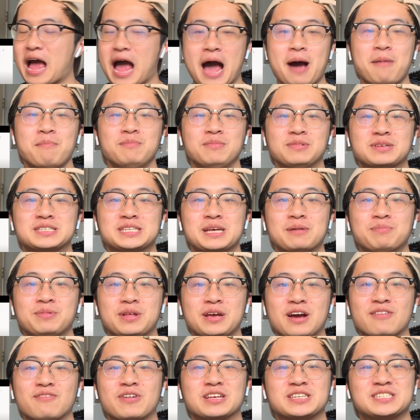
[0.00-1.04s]
I'm something
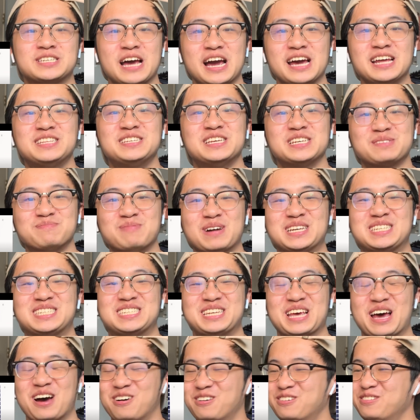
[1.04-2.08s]
of a scientist
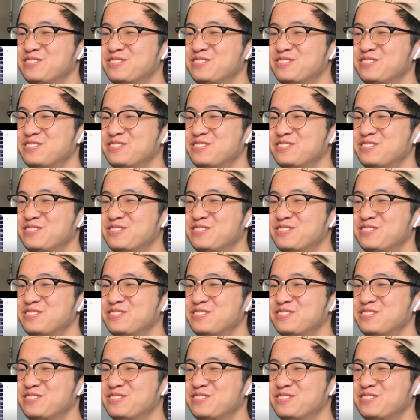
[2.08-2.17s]
myself.